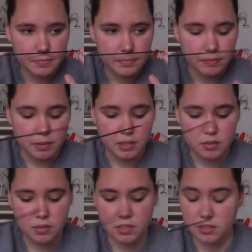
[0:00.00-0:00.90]
But this
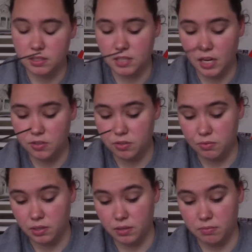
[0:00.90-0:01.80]
one, it's actually
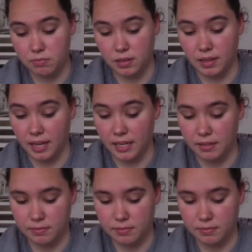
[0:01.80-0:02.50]
really light.